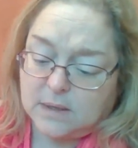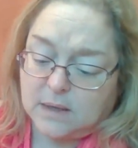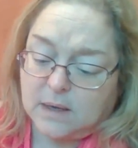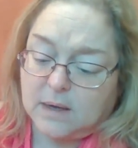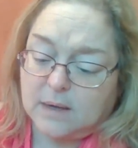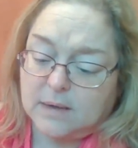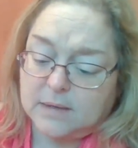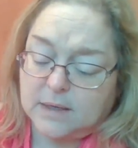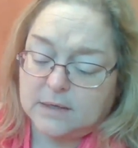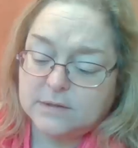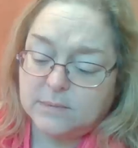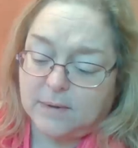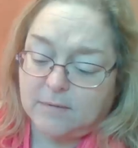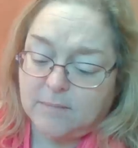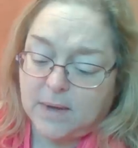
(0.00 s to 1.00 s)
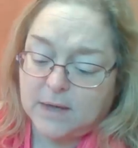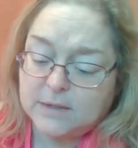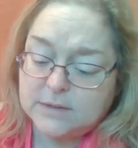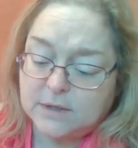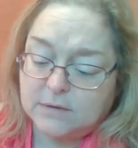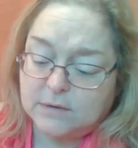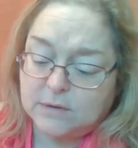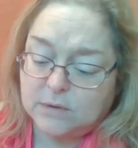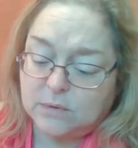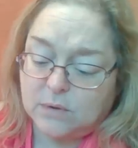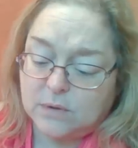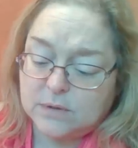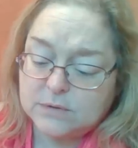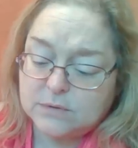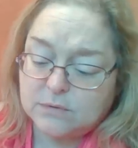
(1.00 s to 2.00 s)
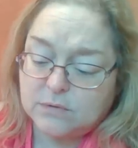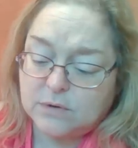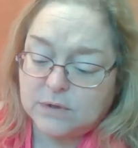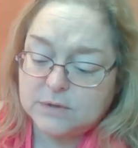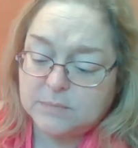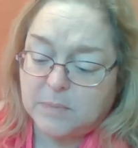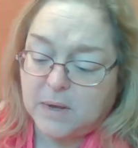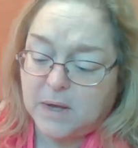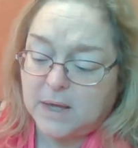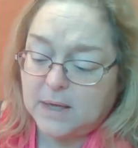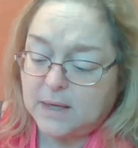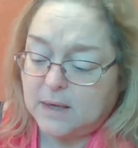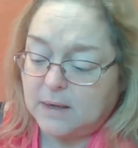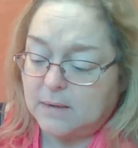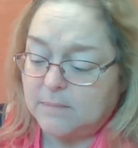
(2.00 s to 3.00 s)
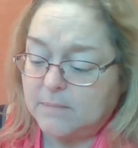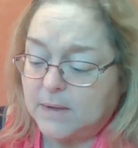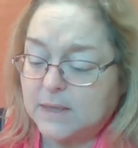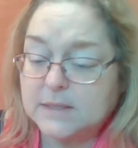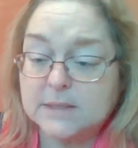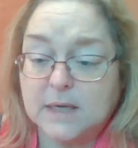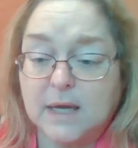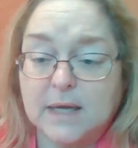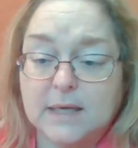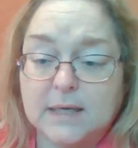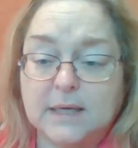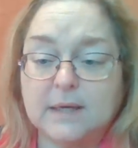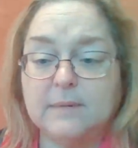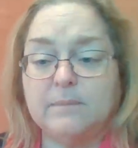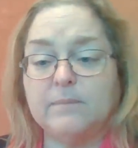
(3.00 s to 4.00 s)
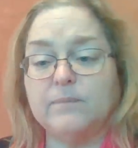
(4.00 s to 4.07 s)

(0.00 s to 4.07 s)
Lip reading: so we have monetary loss crossed by anxiety.